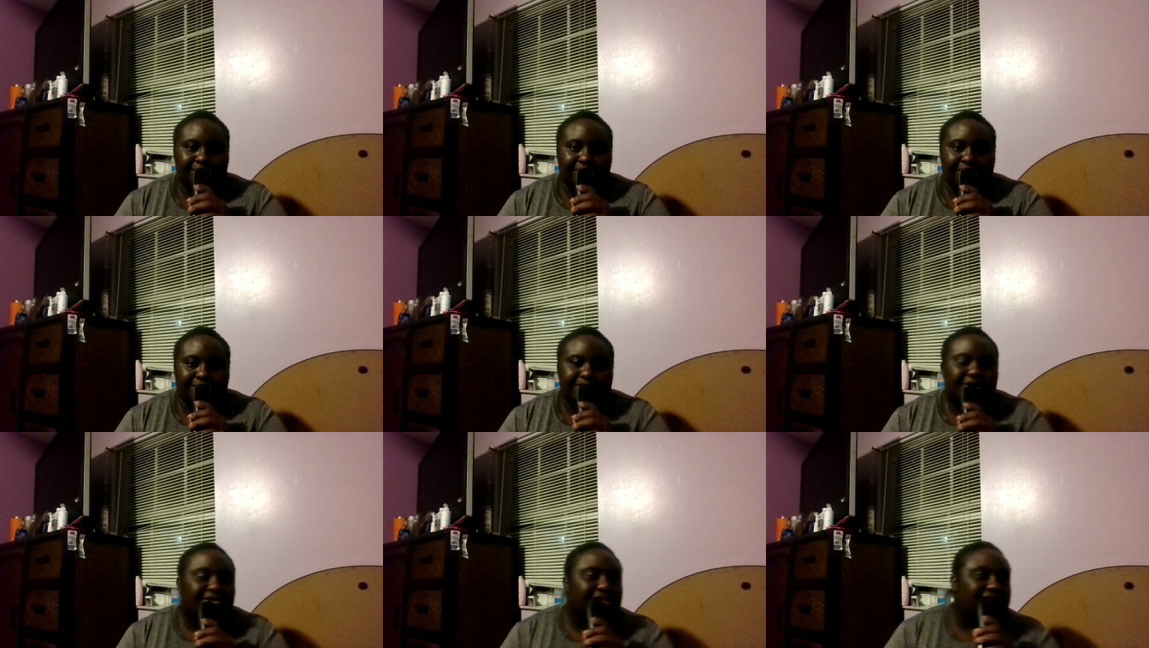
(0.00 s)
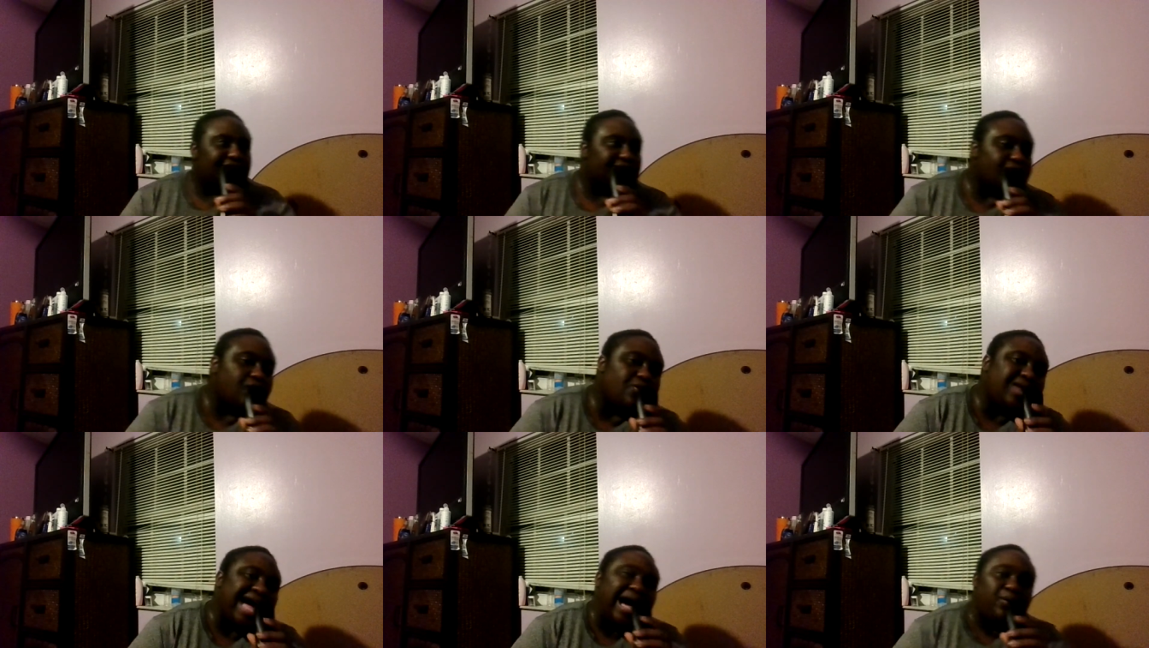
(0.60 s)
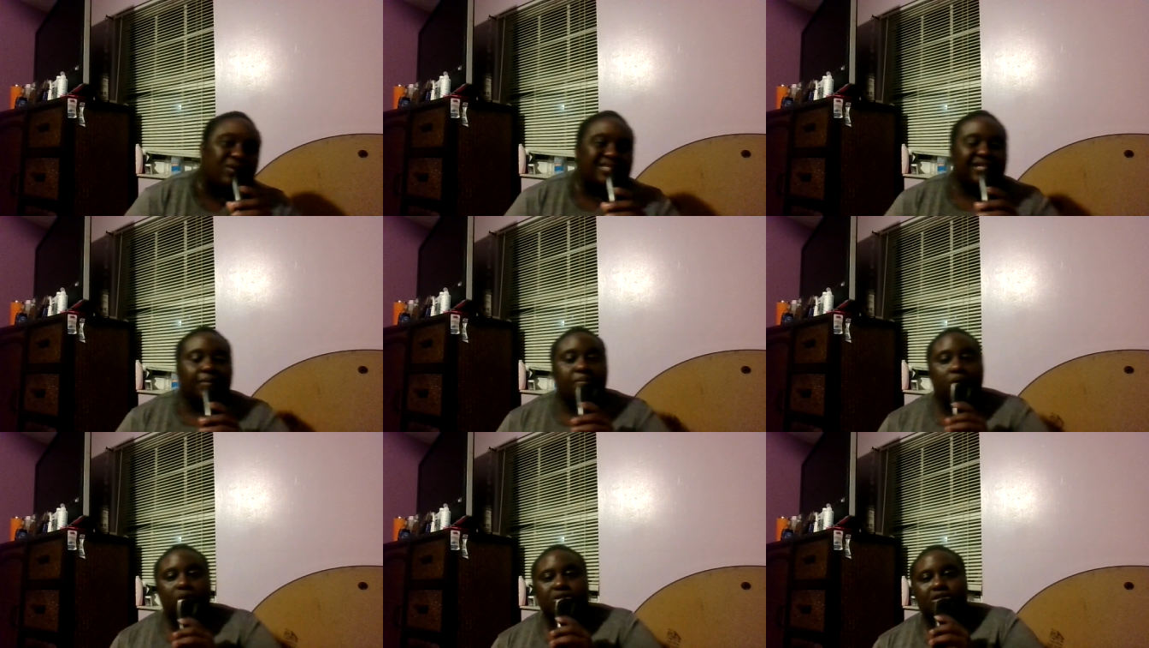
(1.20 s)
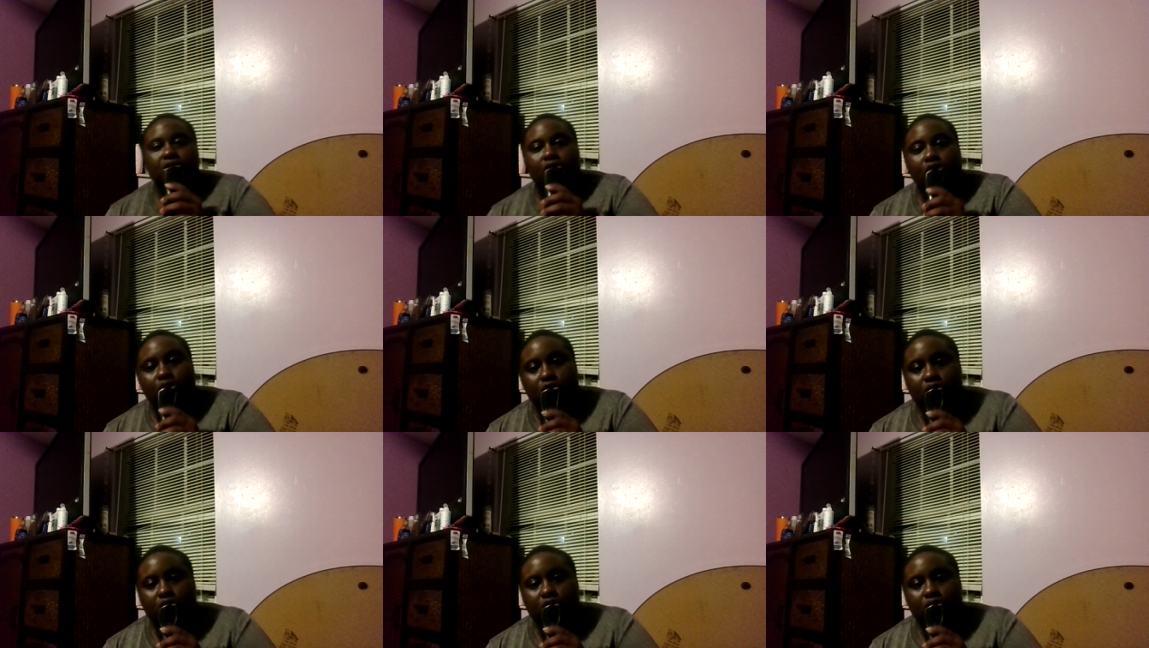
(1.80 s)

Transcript: So the school I was supposed to go